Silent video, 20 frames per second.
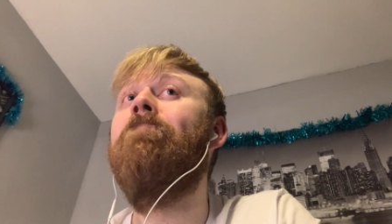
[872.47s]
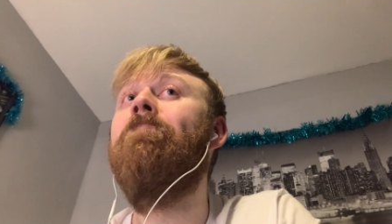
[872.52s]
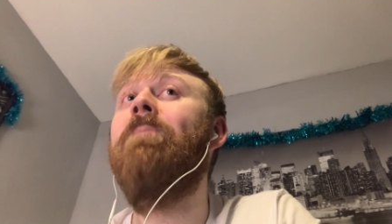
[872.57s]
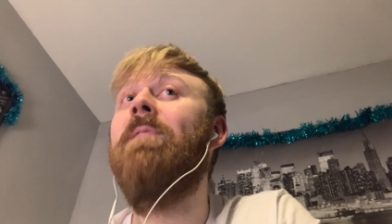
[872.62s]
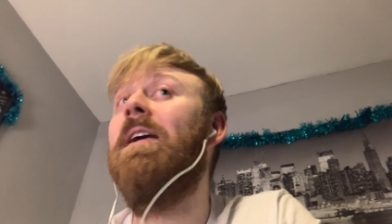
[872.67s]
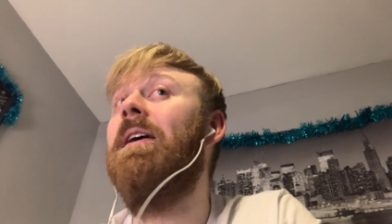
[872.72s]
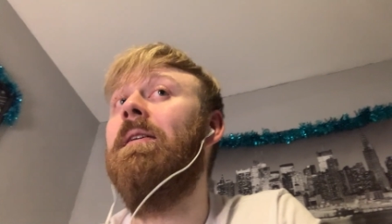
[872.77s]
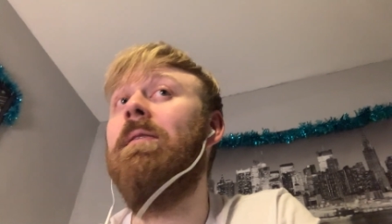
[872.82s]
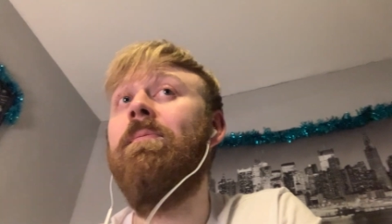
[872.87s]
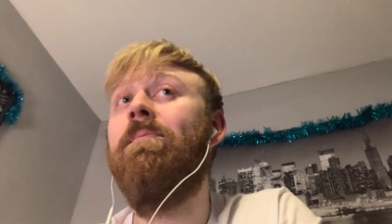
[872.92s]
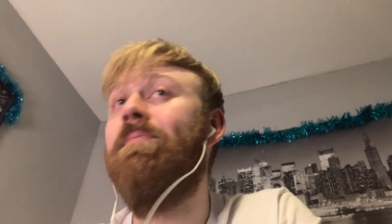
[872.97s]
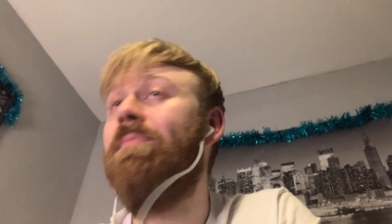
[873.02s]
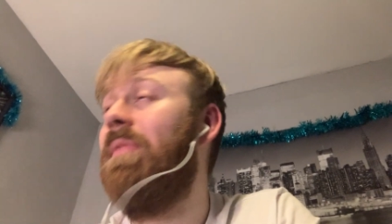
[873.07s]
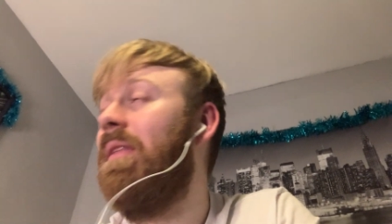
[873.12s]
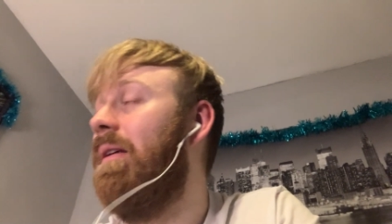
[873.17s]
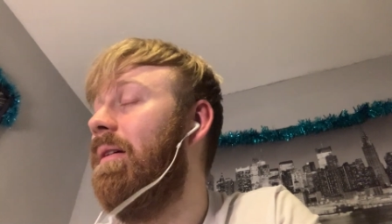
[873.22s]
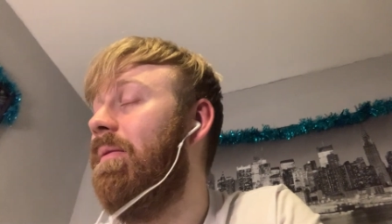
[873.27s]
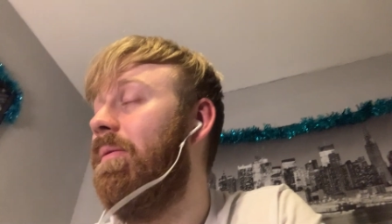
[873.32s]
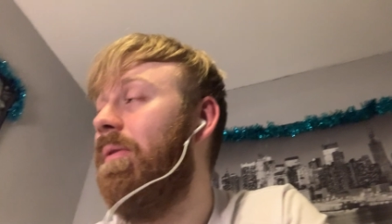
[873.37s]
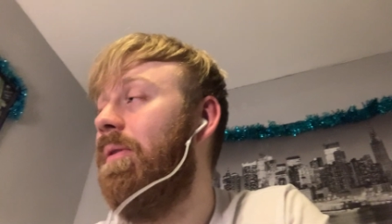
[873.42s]
yeah,
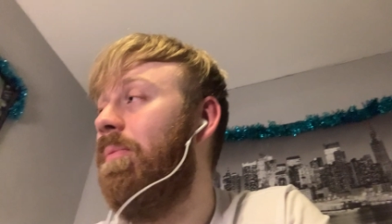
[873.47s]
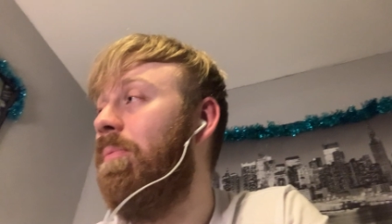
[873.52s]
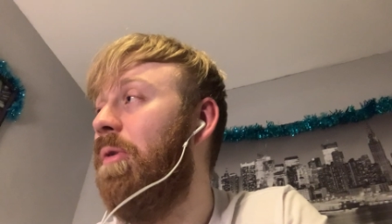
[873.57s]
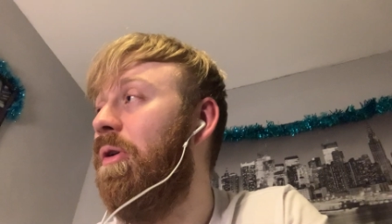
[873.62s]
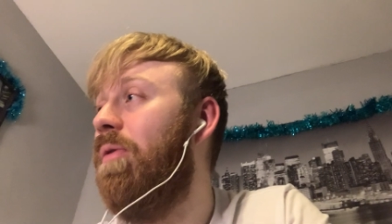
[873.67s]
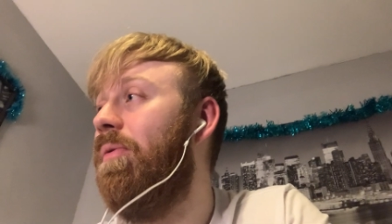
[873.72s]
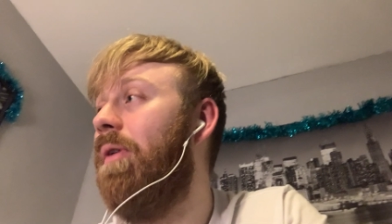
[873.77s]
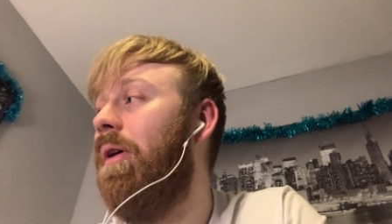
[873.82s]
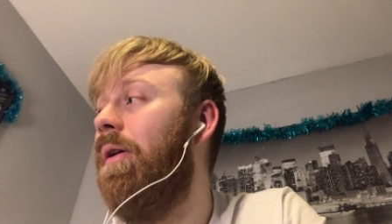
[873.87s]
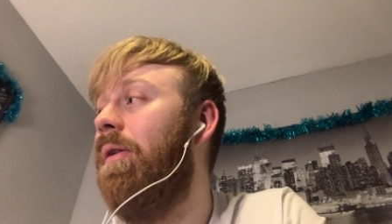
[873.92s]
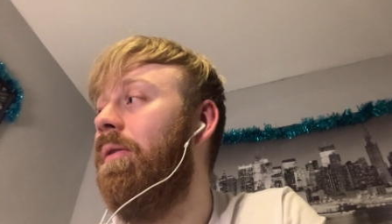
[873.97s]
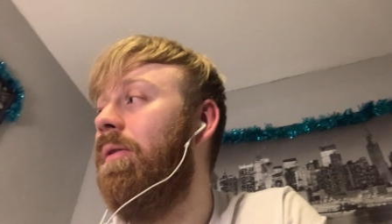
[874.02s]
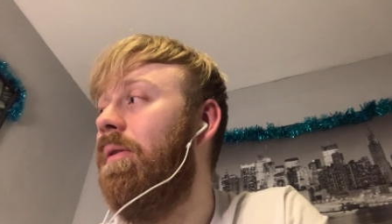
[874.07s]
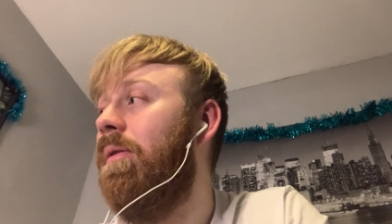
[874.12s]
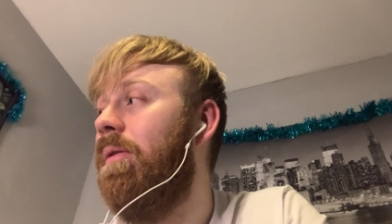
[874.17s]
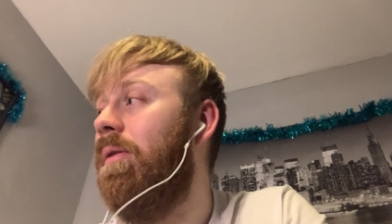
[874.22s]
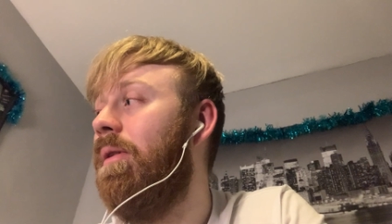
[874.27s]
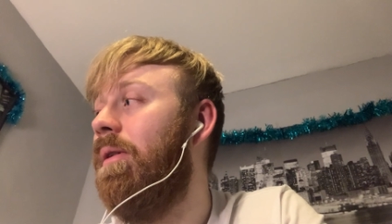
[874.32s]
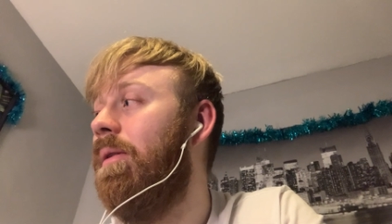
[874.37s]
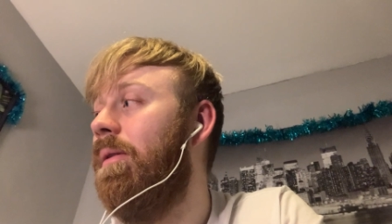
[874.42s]
move on.
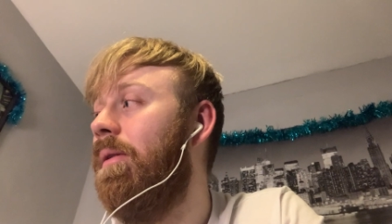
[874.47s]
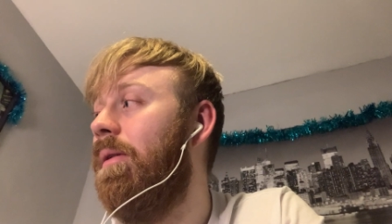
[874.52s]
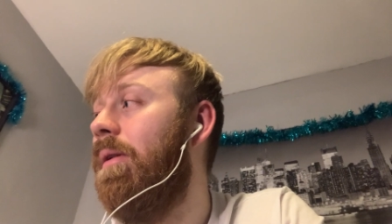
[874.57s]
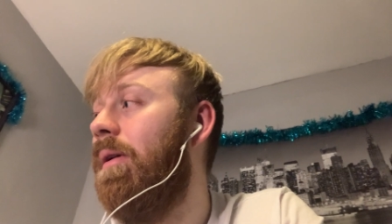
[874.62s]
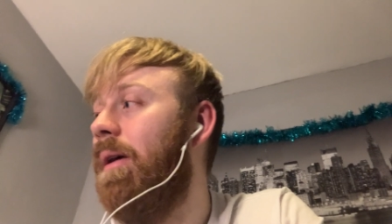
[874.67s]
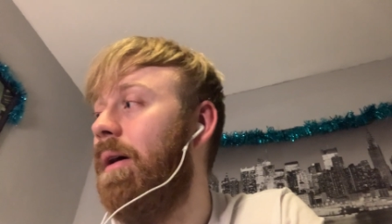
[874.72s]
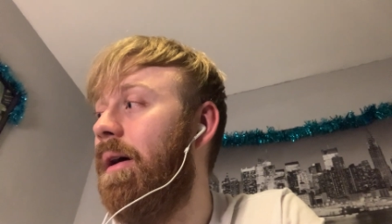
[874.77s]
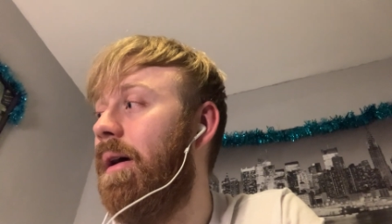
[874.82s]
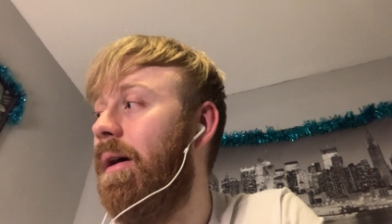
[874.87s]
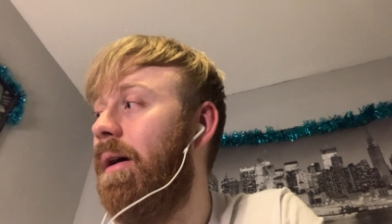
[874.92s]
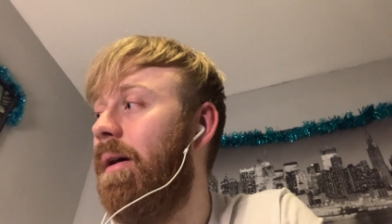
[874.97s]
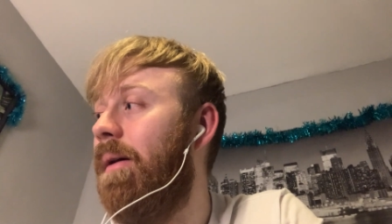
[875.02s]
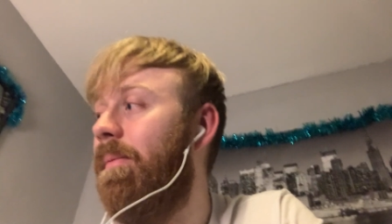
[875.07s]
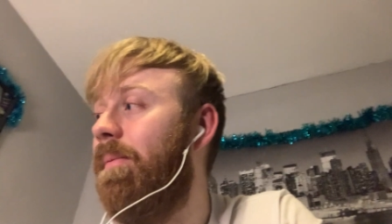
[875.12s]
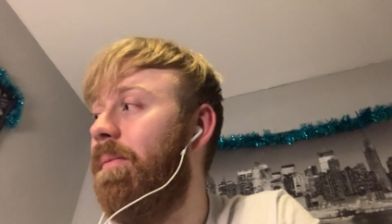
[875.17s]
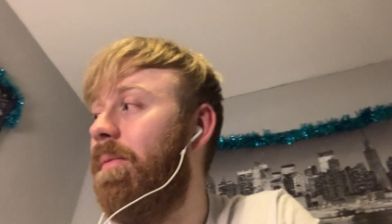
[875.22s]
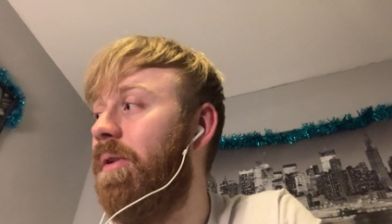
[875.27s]
Um,